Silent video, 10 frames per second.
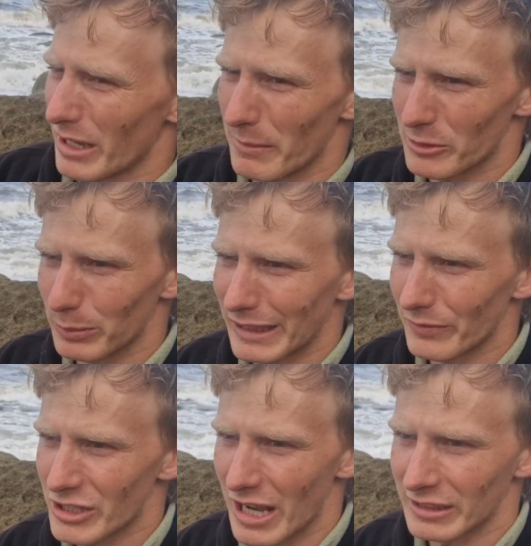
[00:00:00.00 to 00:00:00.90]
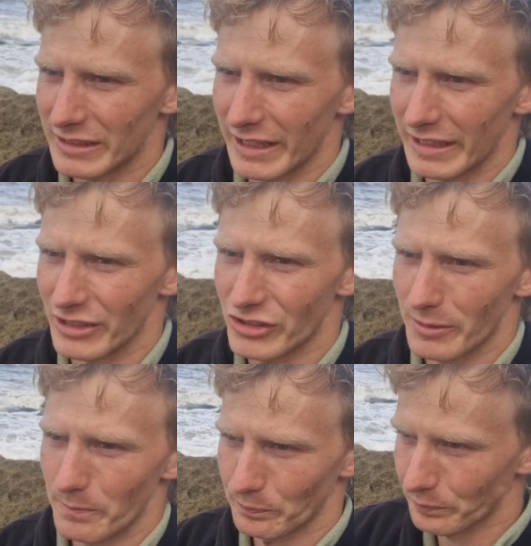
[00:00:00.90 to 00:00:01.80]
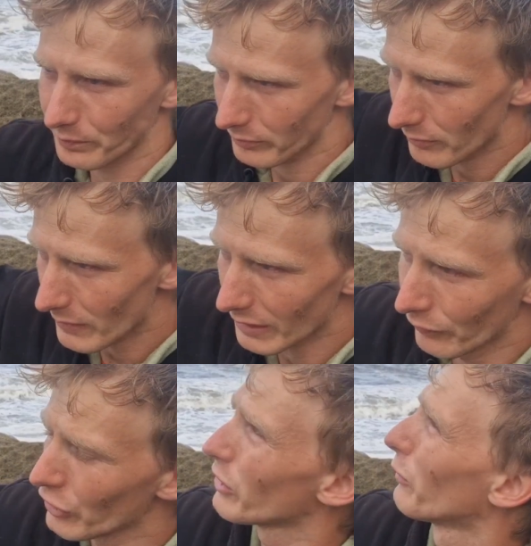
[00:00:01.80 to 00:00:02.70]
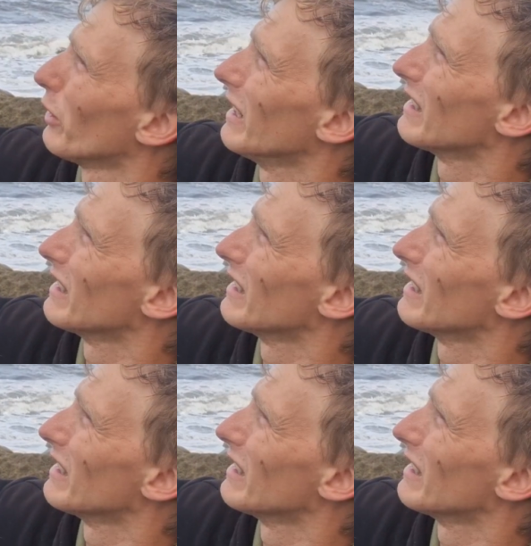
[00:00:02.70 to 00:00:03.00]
my plan of attack today is fish it 3